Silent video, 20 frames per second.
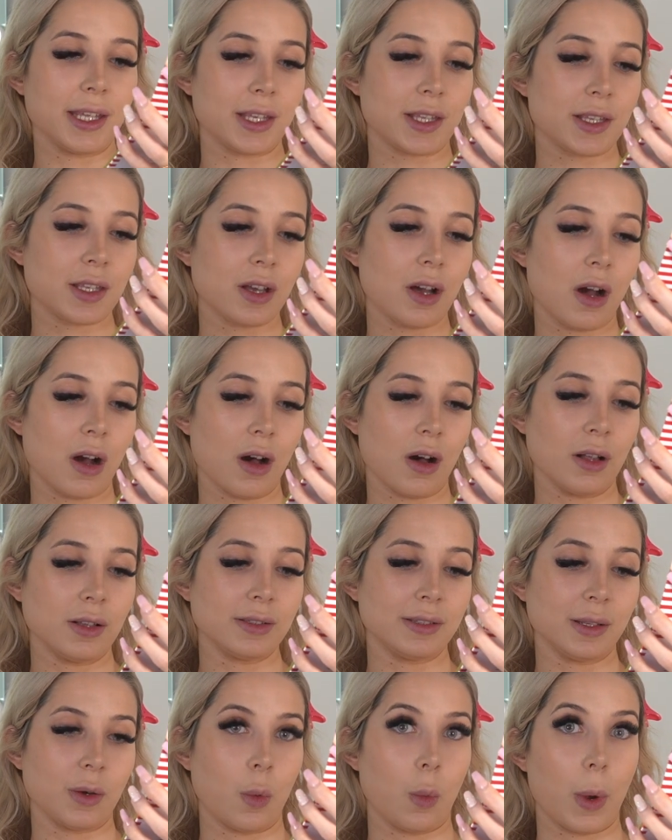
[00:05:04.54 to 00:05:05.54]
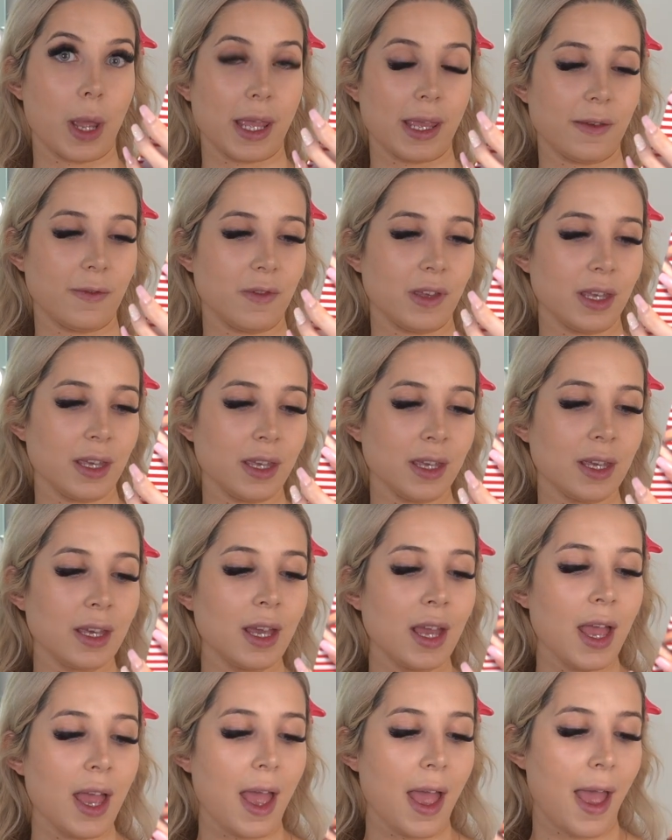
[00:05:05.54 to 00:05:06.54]
It's called Wavy,
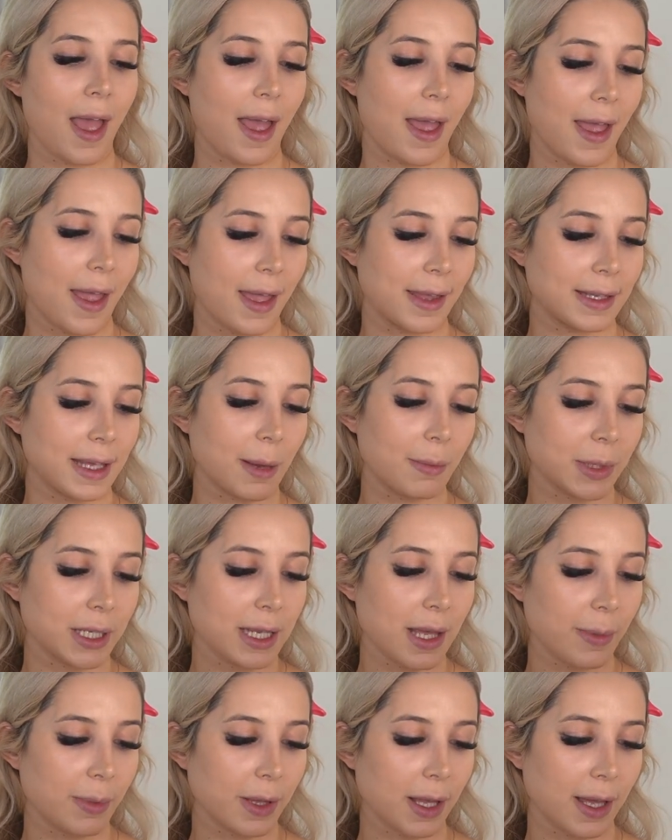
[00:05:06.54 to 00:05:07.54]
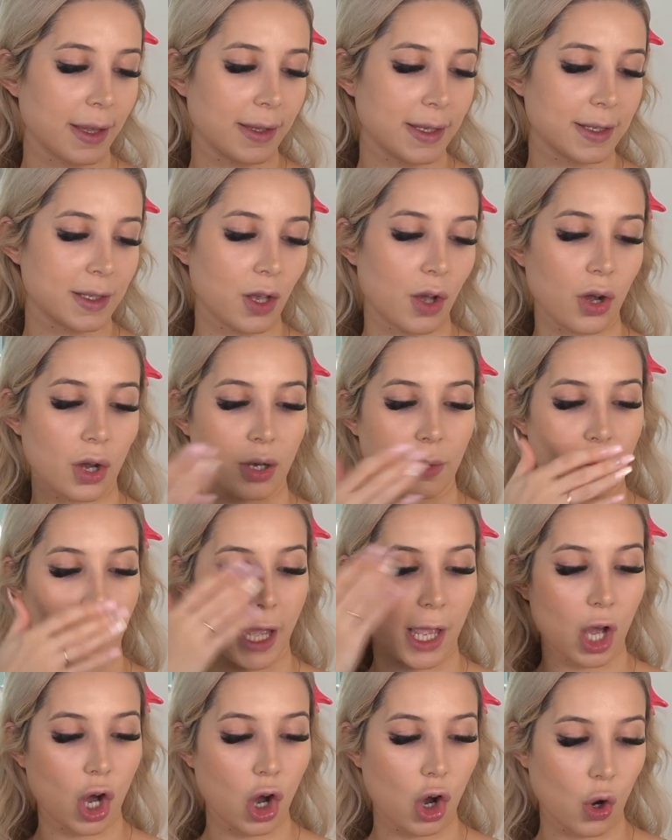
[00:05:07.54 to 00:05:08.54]
and I'm gonna apply this on
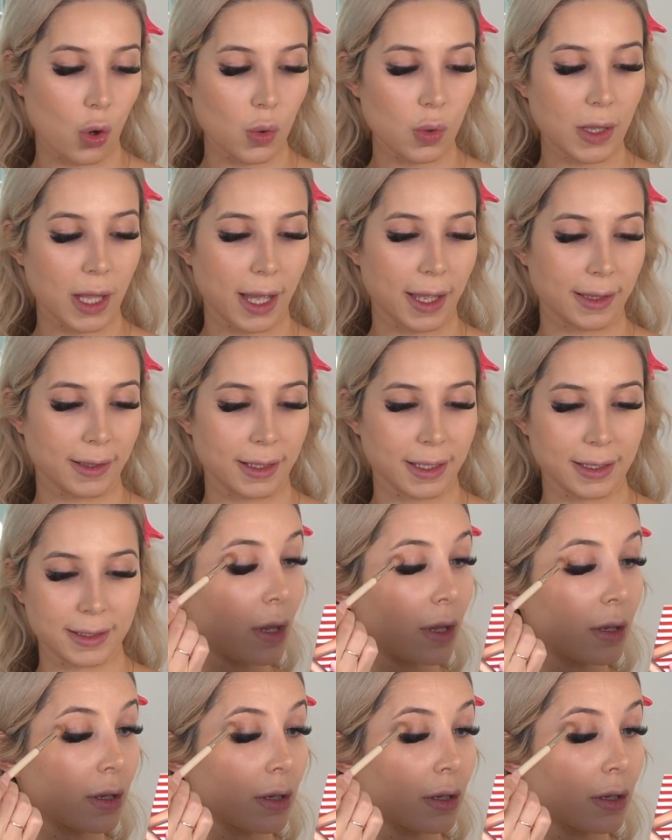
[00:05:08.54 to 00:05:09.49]
my whole eyelid.